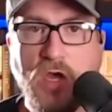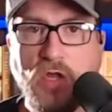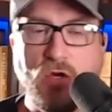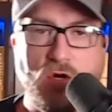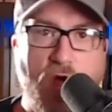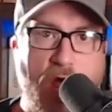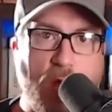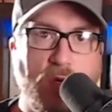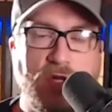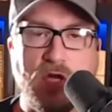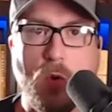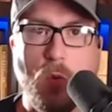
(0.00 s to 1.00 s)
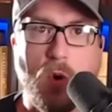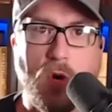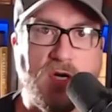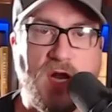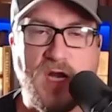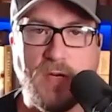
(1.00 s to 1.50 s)
they're not really
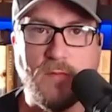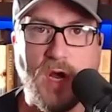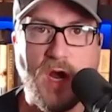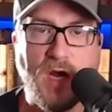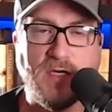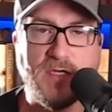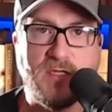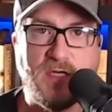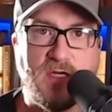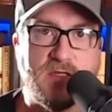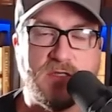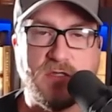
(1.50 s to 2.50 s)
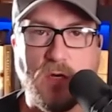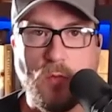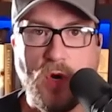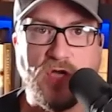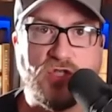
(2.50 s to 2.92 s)
coordinating behind the scenes in some way,